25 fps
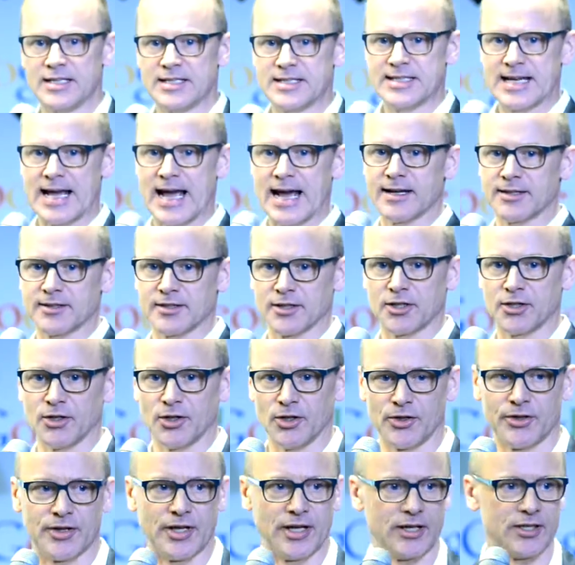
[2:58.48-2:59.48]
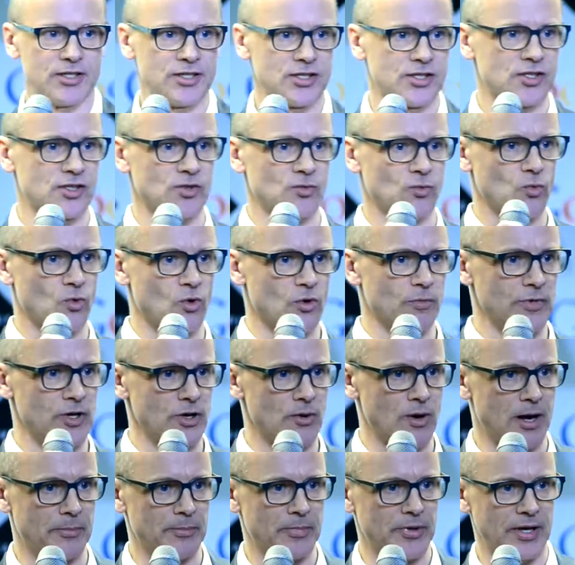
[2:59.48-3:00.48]
tactical thing just to warm
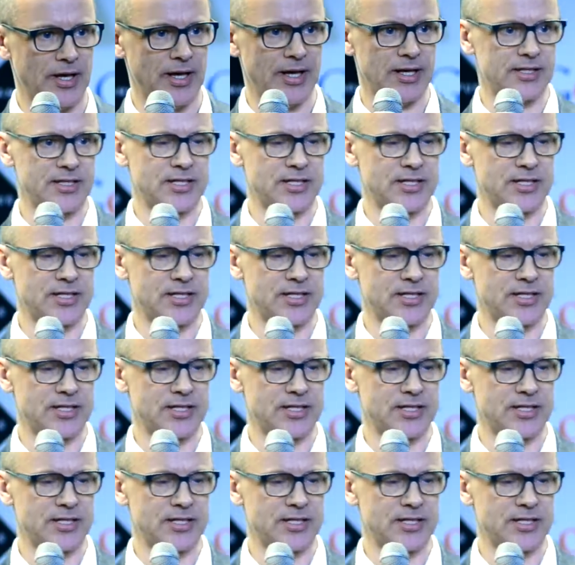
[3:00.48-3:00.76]
you up here.